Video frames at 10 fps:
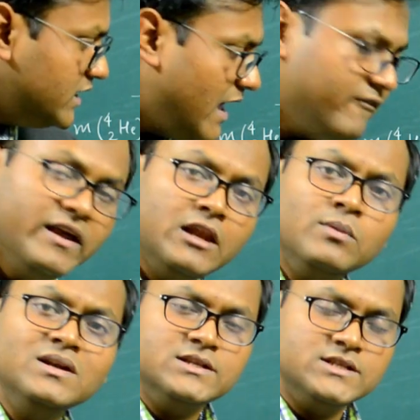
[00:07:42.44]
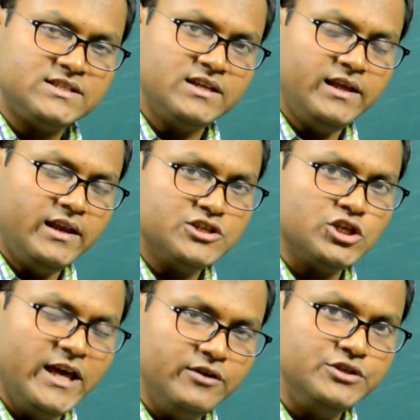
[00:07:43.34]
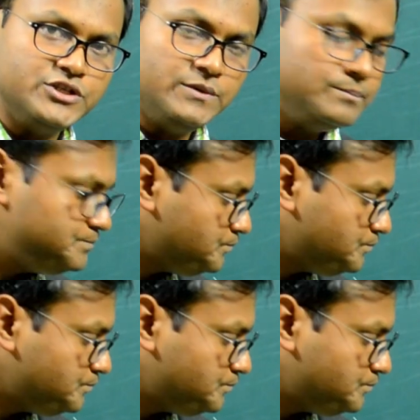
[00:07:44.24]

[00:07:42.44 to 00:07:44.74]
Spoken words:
the available disintegration energy.